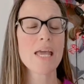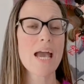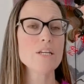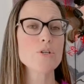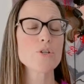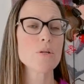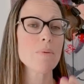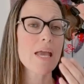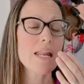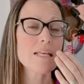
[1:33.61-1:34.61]
and you shouldn't
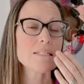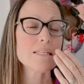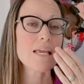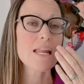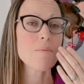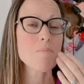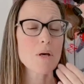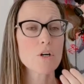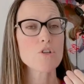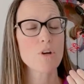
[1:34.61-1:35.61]
be seeing any
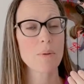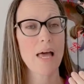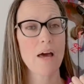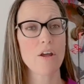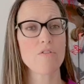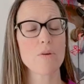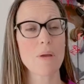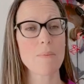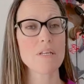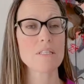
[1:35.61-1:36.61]
milk dribble out of your
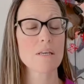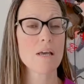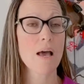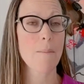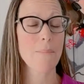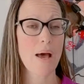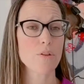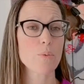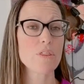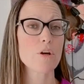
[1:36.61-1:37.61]
baby's
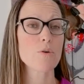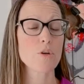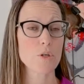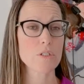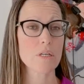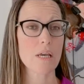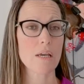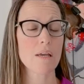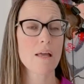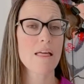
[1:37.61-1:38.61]
mouth when they're
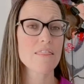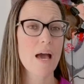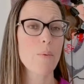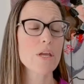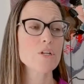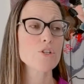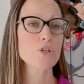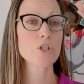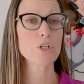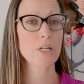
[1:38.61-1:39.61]
nursing. That way you
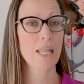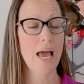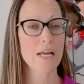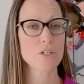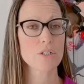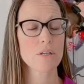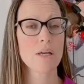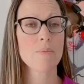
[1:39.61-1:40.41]
ensure a good latch.